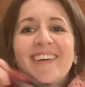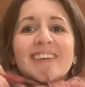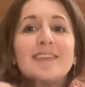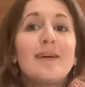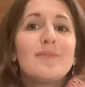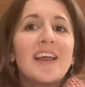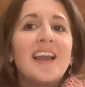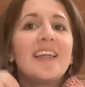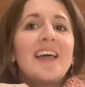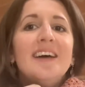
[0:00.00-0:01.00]
Something
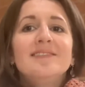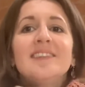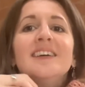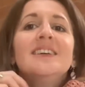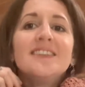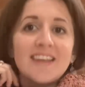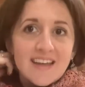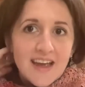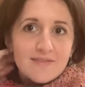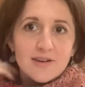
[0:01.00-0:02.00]
like that. So
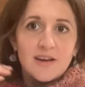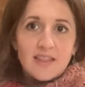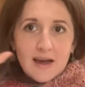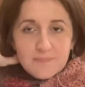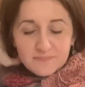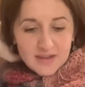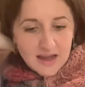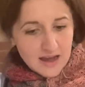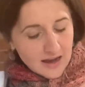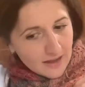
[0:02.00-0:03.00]
yeah, we got that.
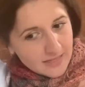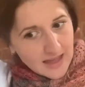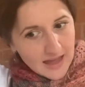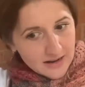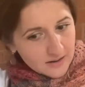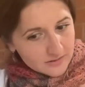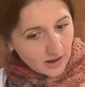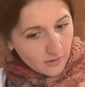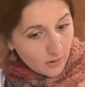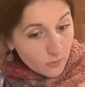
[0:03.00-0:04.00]

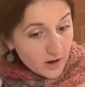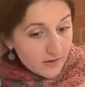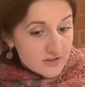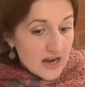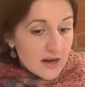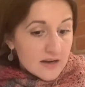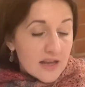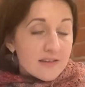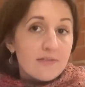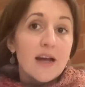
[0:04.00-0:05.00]
So what I've done
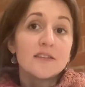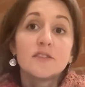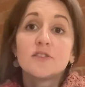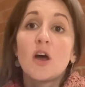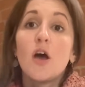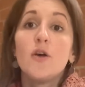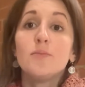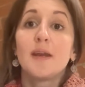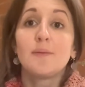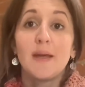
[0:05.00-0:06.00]
is I've had so
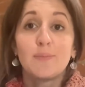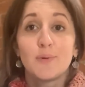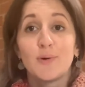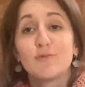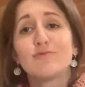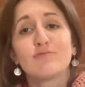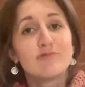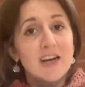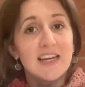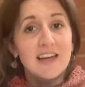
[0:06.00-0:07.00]
many people,
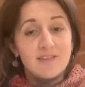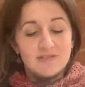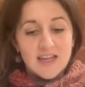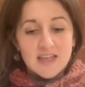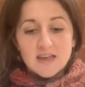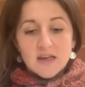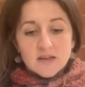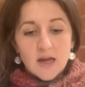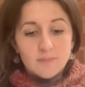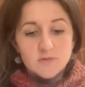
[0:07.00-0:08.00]
really lovely,
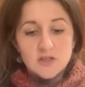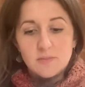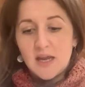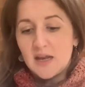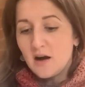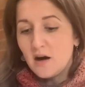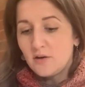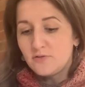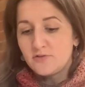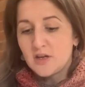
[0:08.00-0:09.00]
come to me
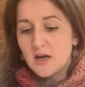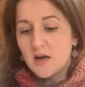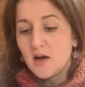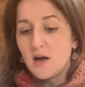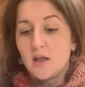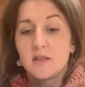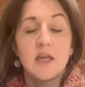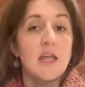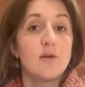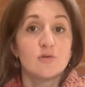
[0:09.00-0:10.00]
after the
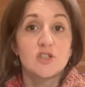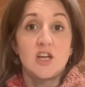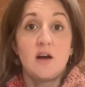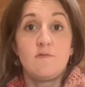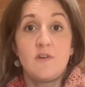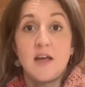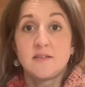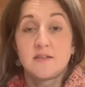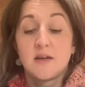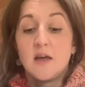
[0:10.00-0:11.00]
Yorkshire Yarn
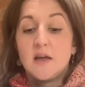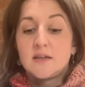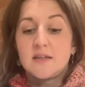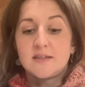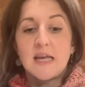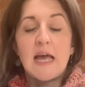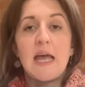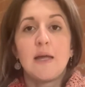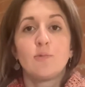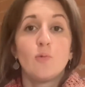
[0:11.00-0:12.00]
Fest to
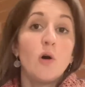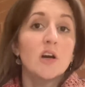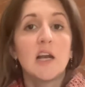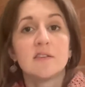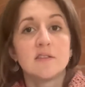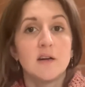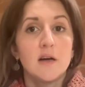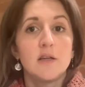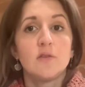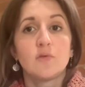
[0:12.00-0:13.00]
say, well, what colours did
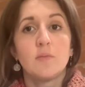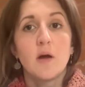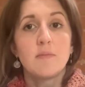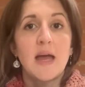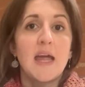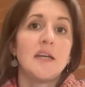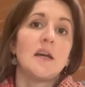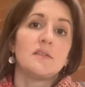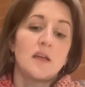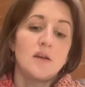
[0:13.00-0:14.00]
I use for my main?
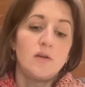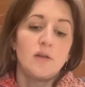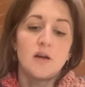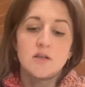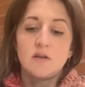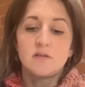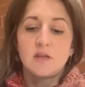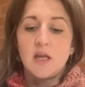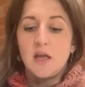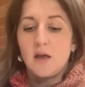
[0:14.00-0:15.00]
Because they knew that I'd used
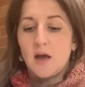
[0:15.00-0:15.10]
the